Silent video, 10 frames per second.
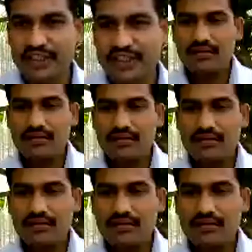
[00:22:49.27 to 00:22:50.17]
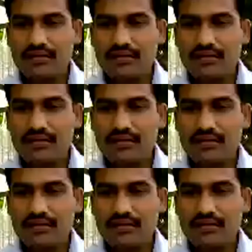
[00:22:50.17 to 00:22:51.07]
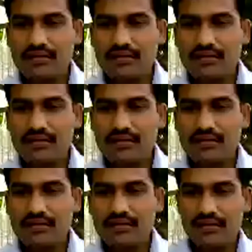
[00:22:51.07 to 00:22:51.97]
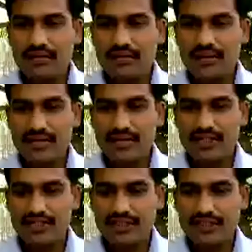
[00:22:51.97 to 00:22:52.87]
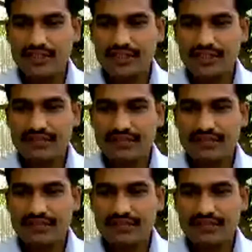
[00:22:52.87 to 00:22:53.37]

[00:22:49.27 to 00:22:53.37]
The youth of India is a real wealth of our nation.